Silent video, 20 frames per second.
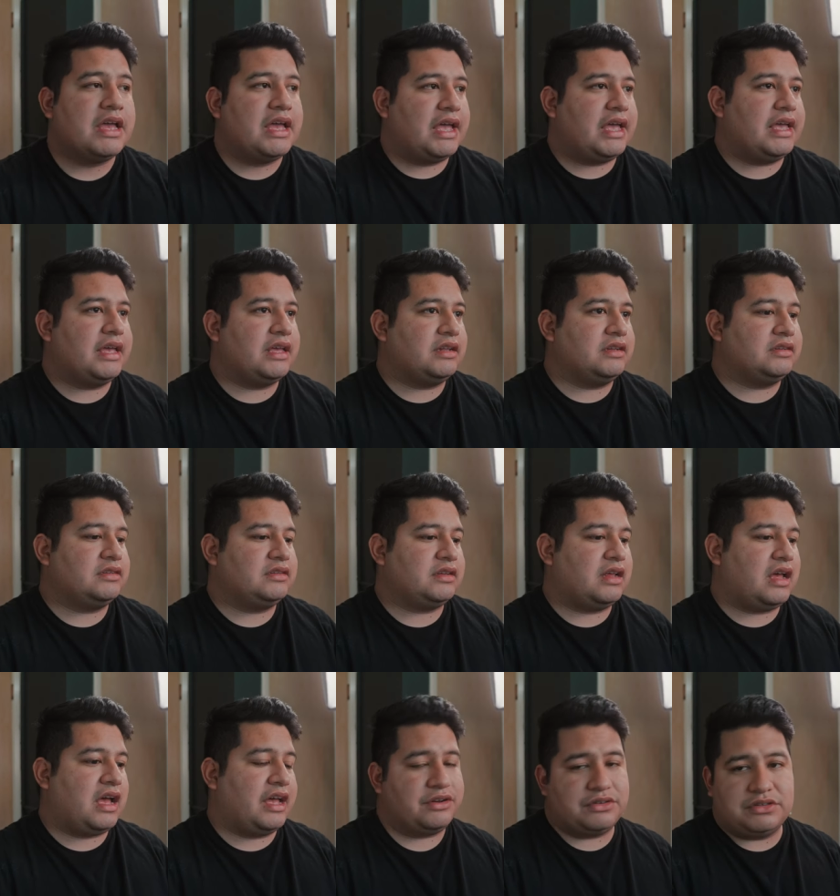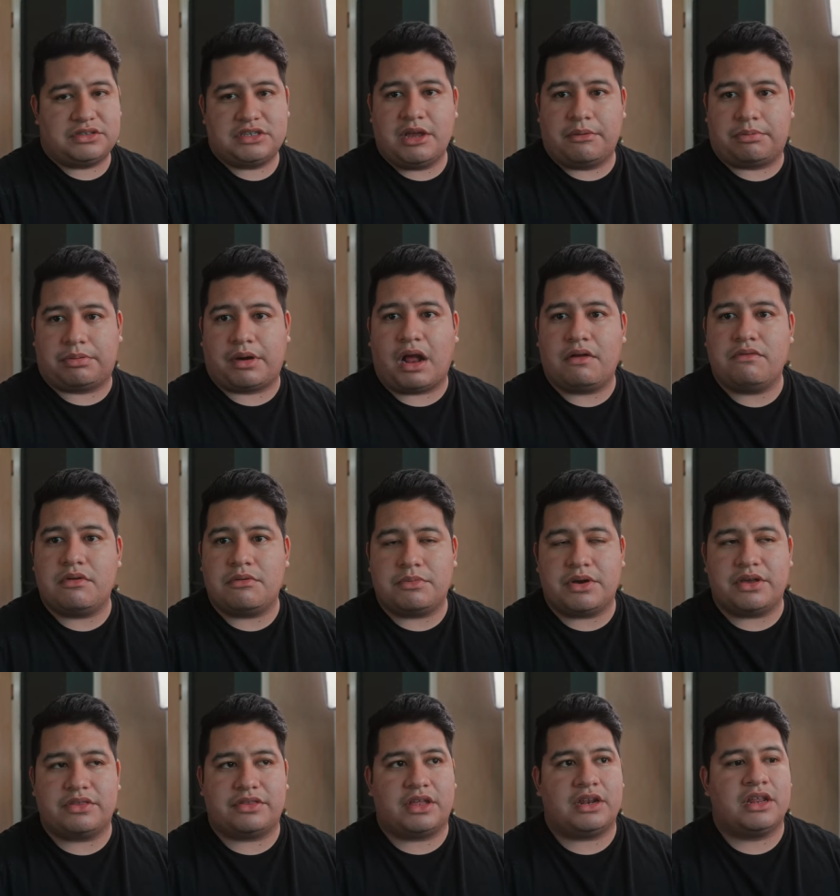and I don't see a problem
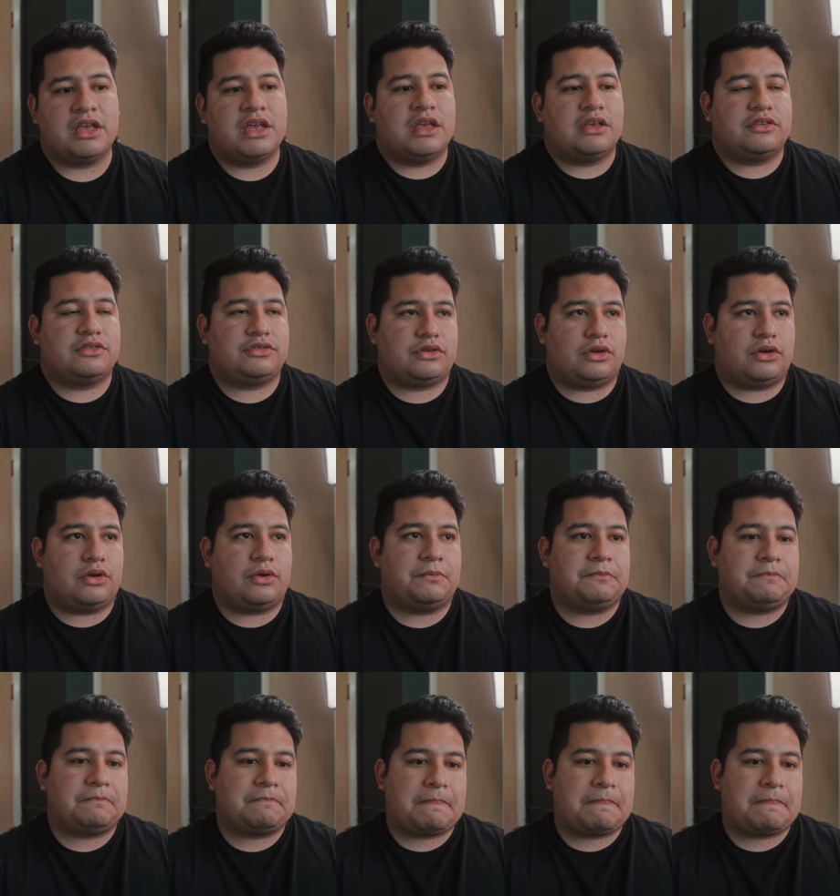with it. So